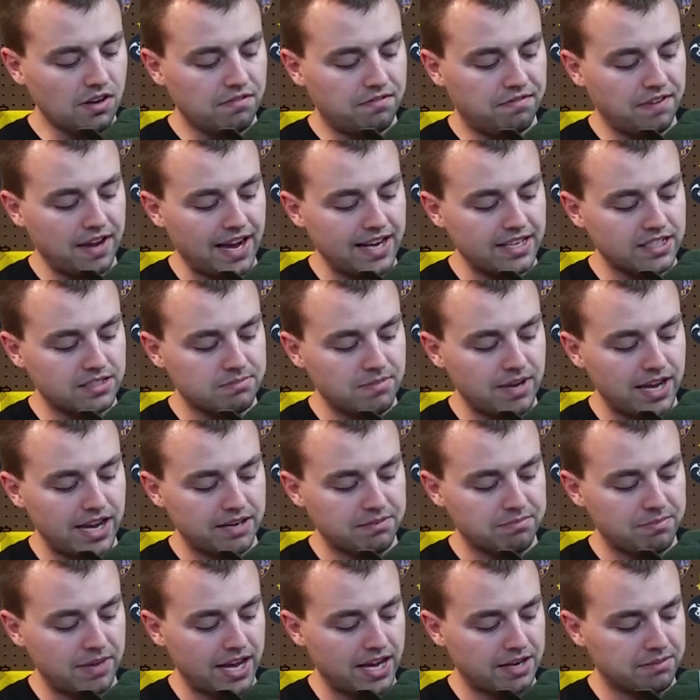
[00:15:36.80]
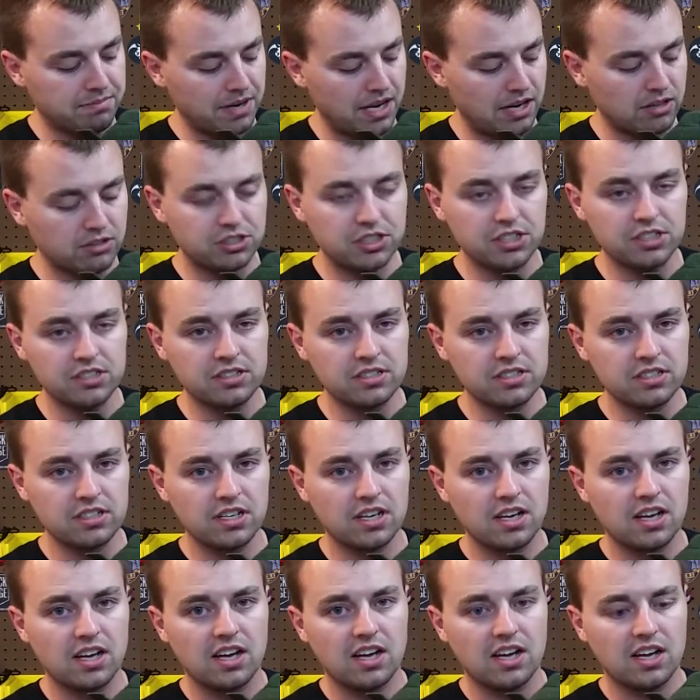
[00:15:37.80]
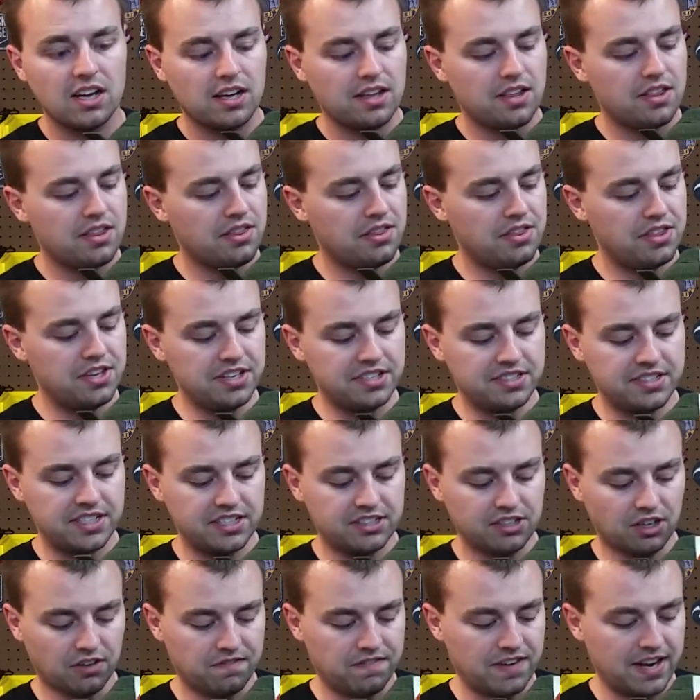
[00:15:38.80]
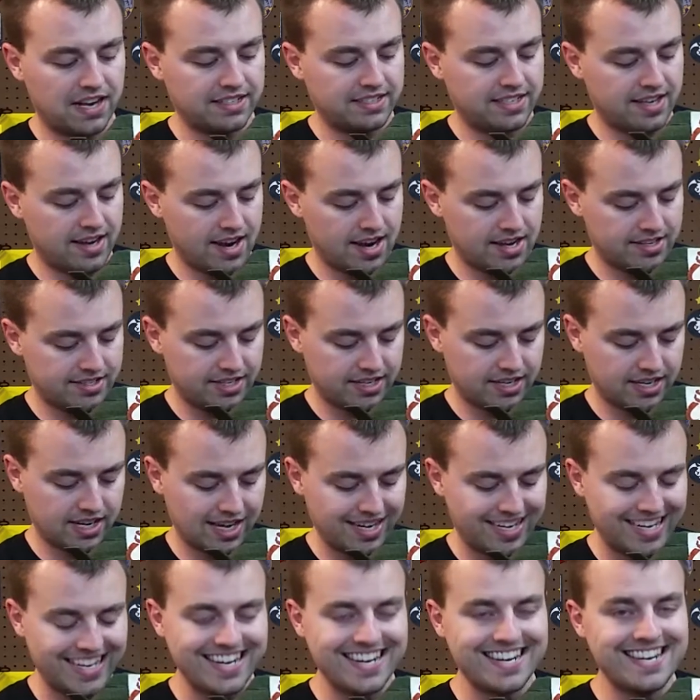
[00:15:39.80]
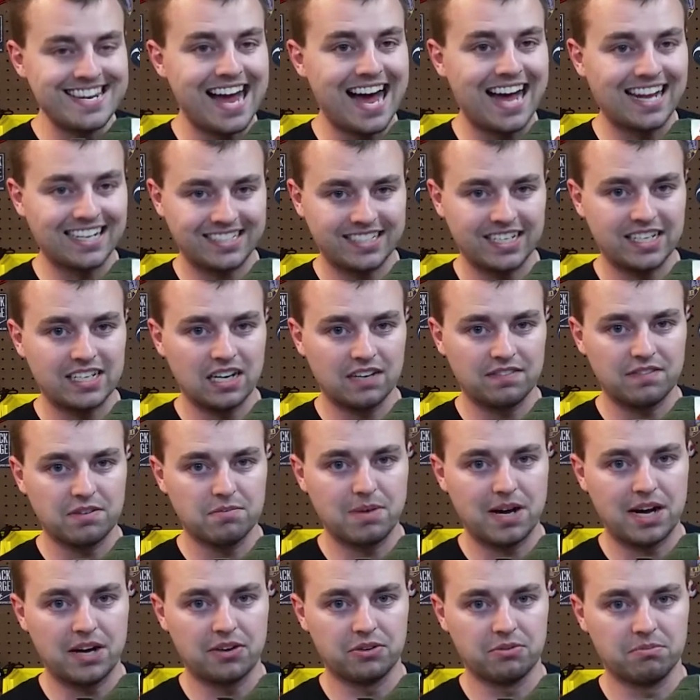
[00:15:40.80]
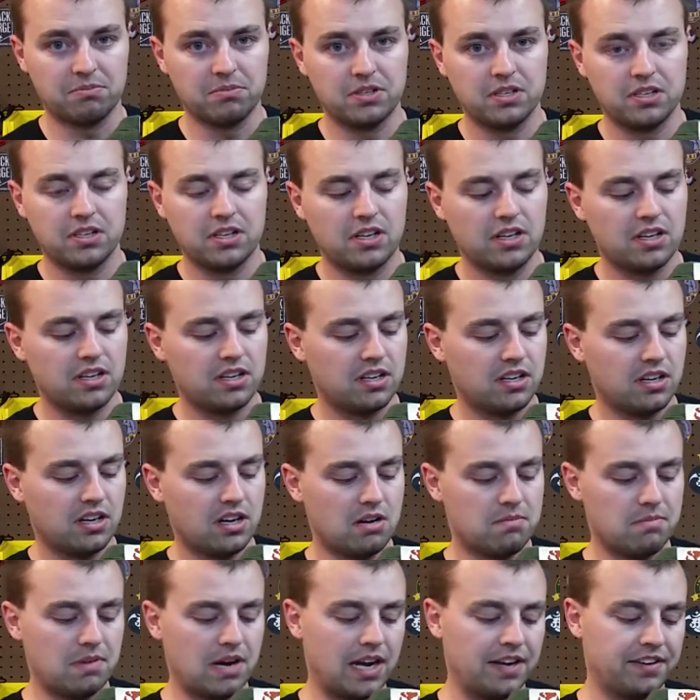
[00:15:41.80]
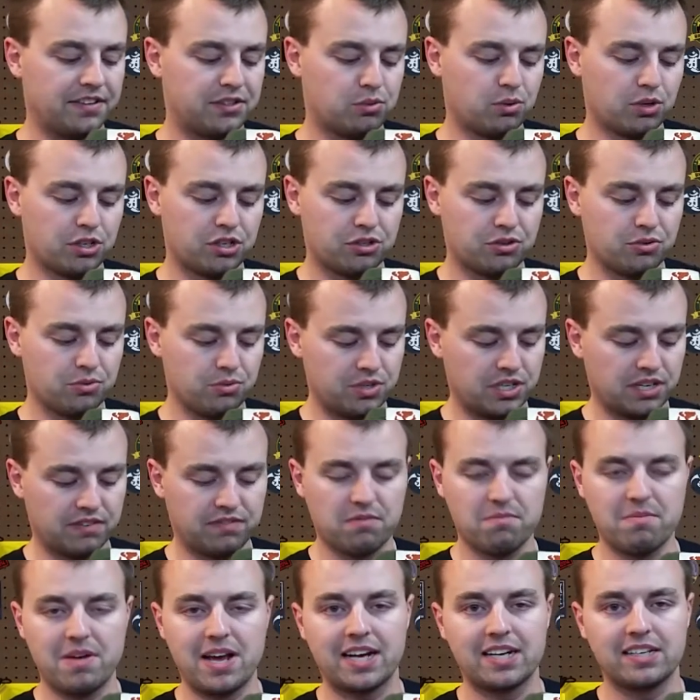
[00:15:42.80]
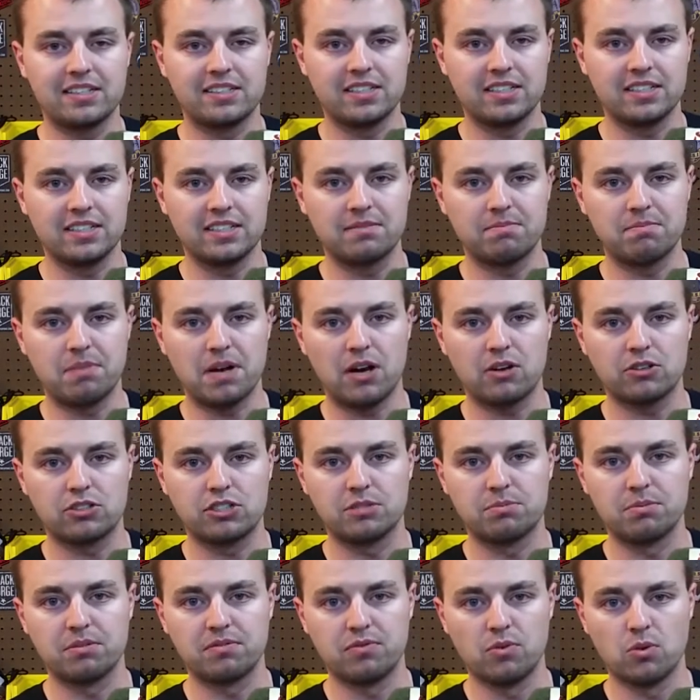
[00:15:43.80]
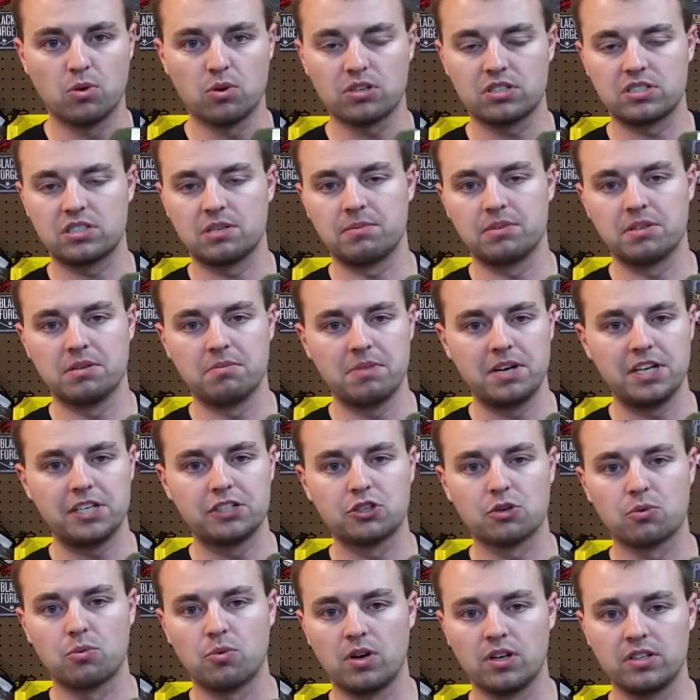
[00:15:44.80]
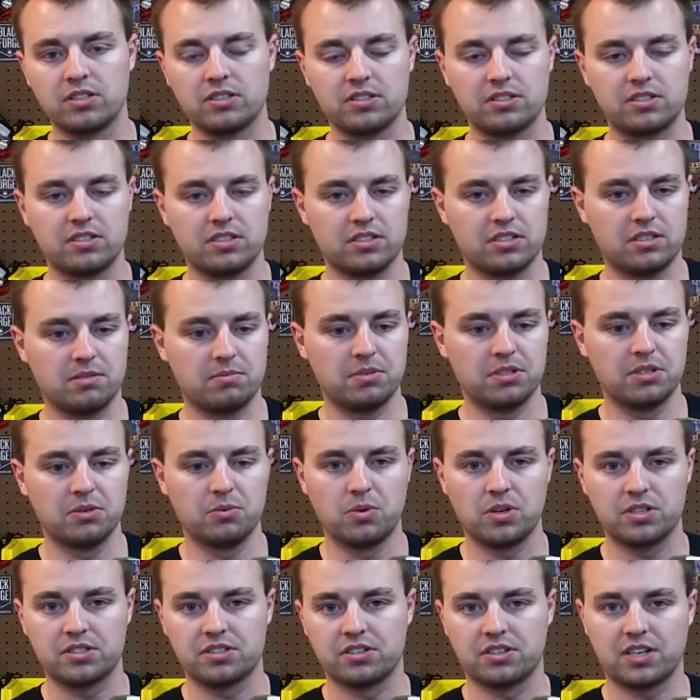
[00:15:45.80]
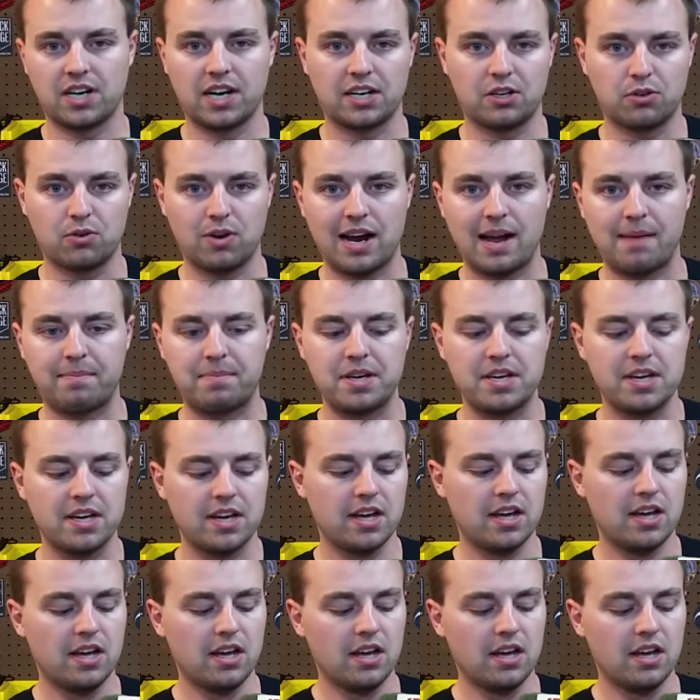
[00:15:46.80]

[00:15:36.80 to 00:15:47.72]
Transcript: Fast mag pouches. These things are fantastic, and I cannot say enough about them. I have switched through different magazine pouches before, some of the major ones to some of the ones that are kind of crappy.